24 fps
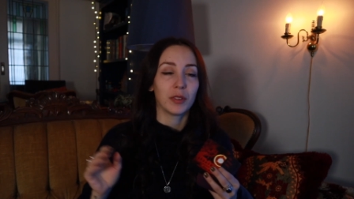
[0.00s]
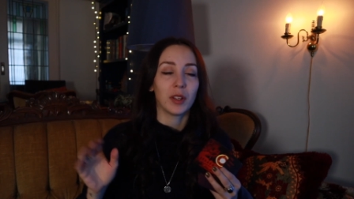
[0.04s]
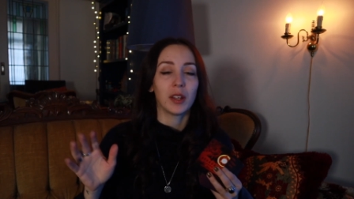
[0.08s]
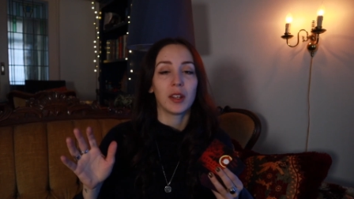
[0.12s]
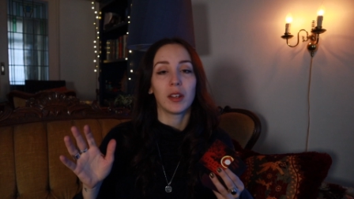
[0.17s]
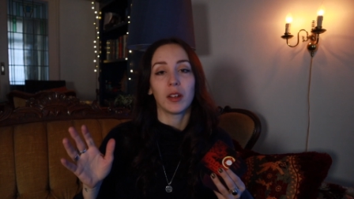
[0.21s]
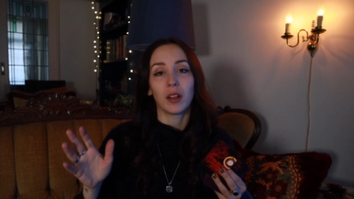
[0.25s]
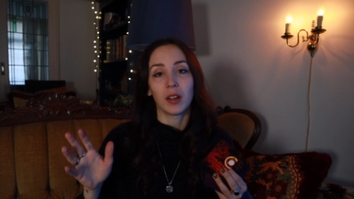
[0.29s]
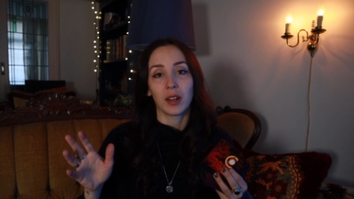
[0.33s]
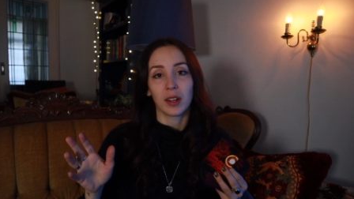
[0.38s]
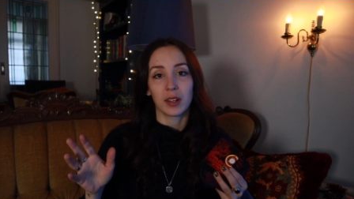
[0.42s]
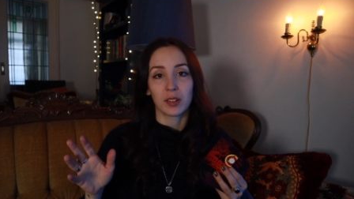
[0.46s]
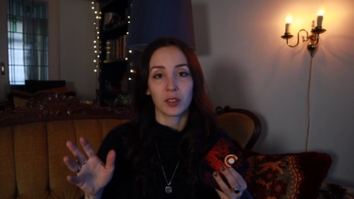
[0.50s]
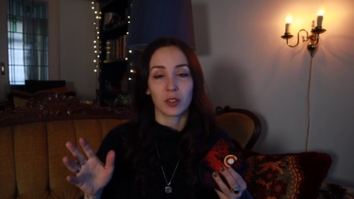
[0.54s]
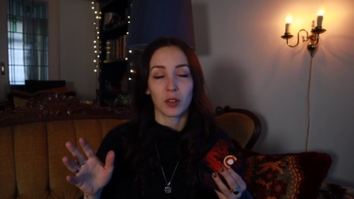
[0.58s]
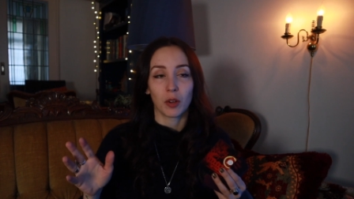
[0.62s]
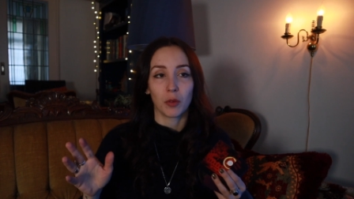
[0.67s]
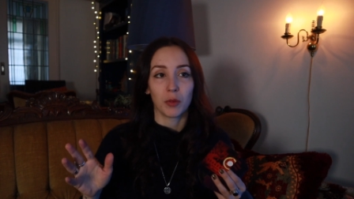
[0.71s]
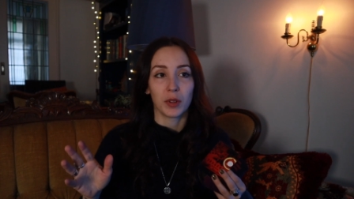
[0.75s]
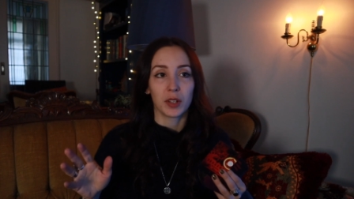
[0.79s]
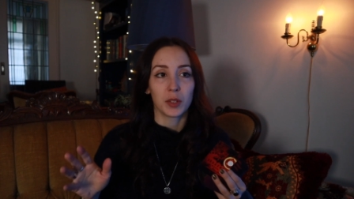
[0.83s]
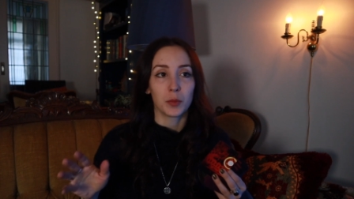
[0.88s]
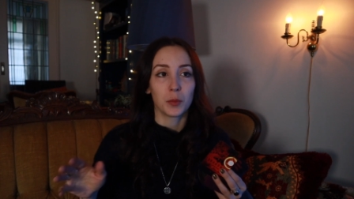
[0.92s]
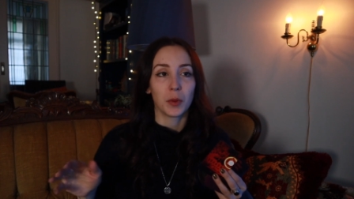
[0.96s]
not, not as
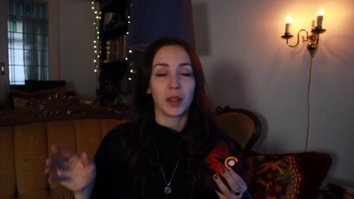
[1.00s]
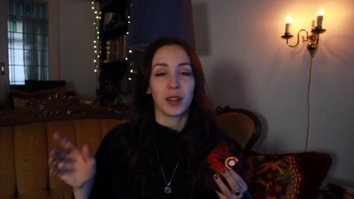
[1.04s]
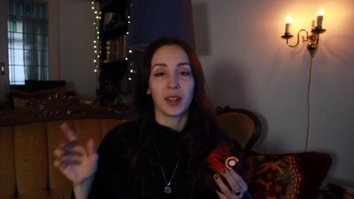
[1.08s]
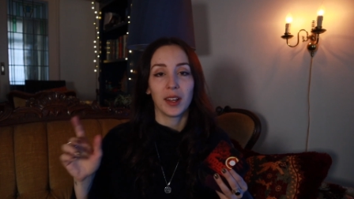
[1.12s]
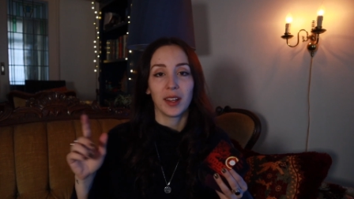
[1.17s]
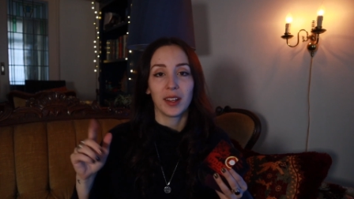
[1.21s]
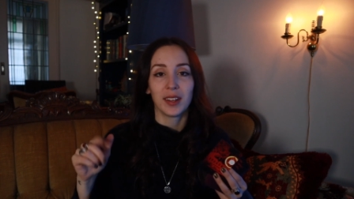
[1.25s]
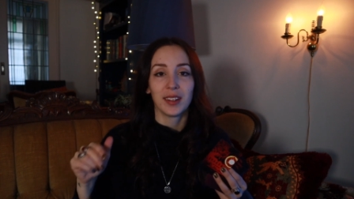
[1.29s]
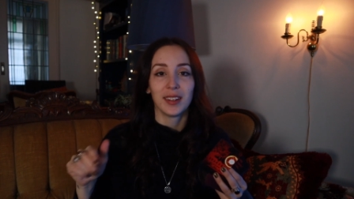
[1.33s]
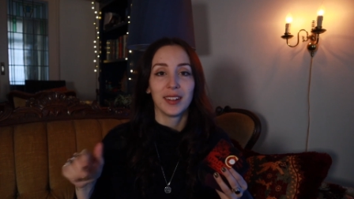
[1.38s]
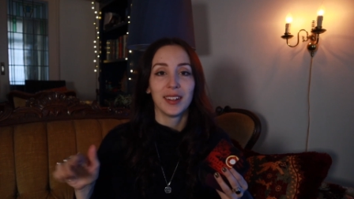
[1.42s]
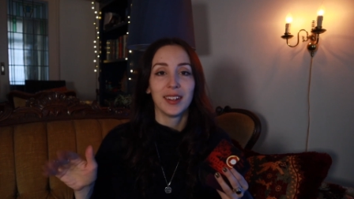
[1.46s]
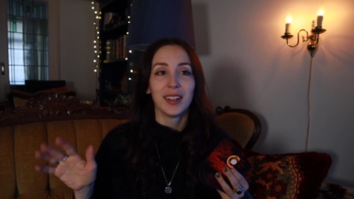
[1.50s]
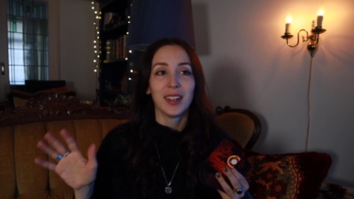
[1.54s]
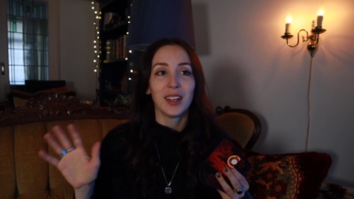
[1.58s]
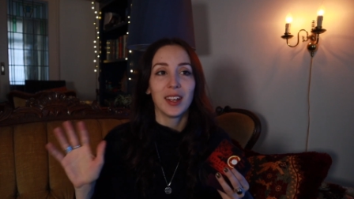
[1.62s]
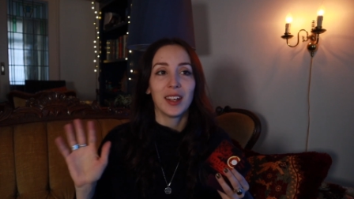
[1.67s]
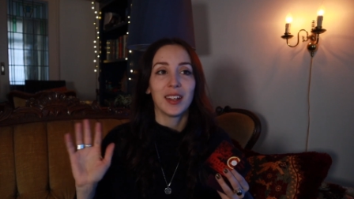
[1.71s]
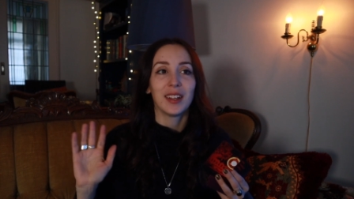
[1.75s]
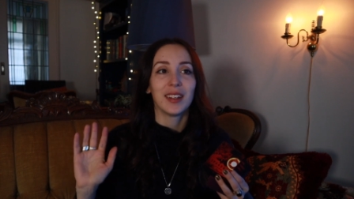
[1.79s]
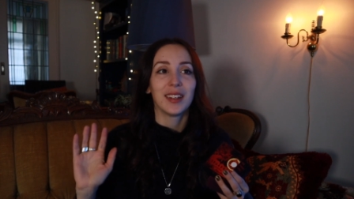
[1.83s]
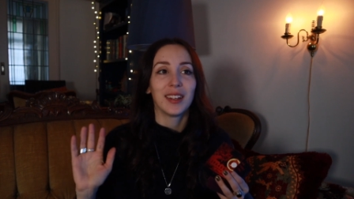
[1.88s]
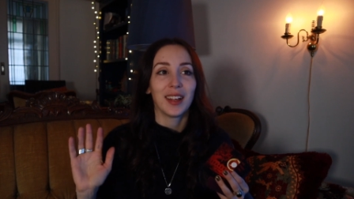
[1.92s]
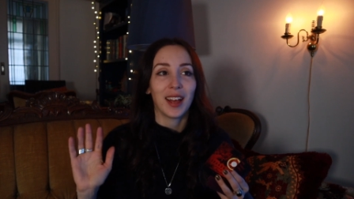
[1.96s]
always, but
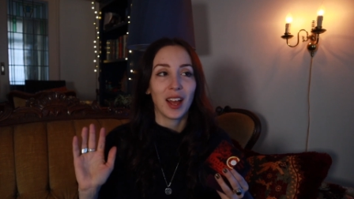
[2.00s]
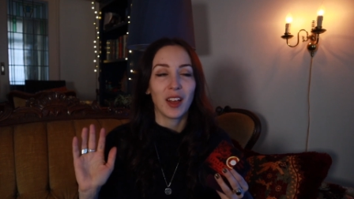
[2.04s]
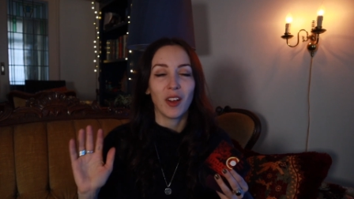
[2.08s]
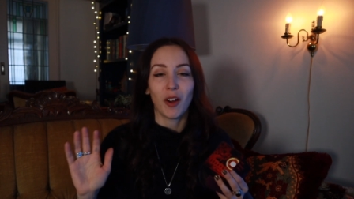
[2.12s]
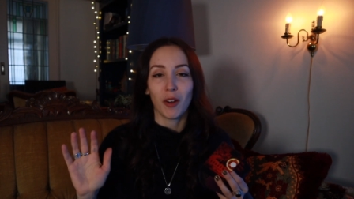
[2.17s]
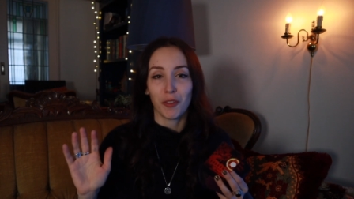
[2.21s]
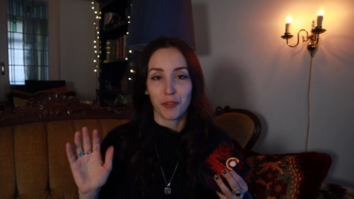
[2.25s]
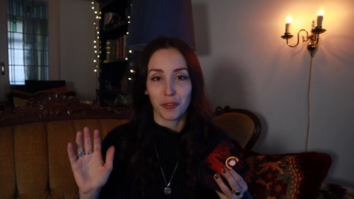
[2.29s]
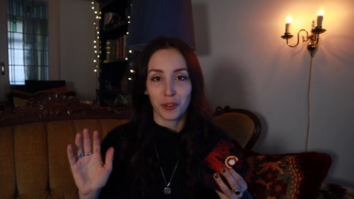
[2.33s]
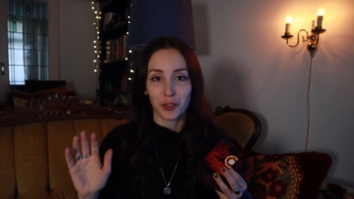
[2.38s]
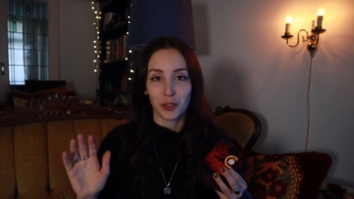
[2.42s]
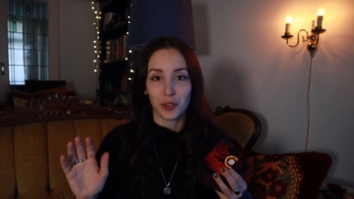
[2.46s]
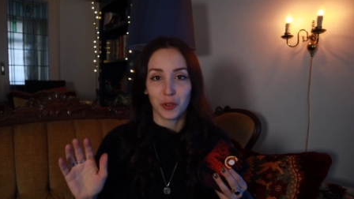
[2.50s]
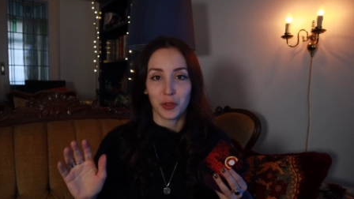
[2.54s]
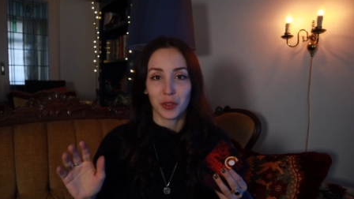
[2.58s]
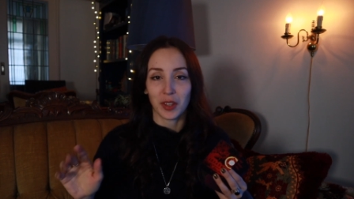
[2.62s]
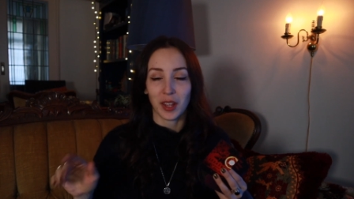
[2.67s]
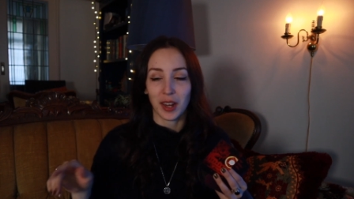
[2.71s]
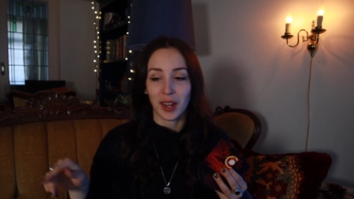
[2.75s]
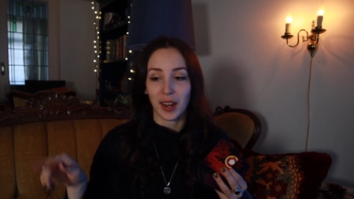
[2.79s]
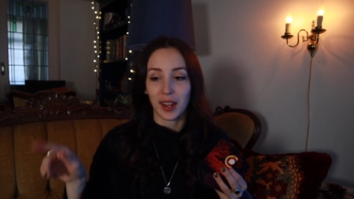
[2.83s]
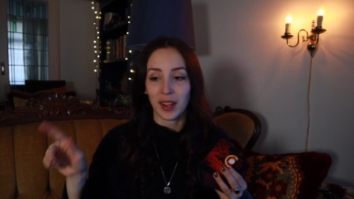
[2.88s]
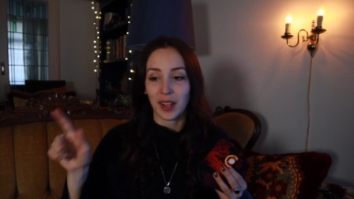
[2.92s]
I often do that.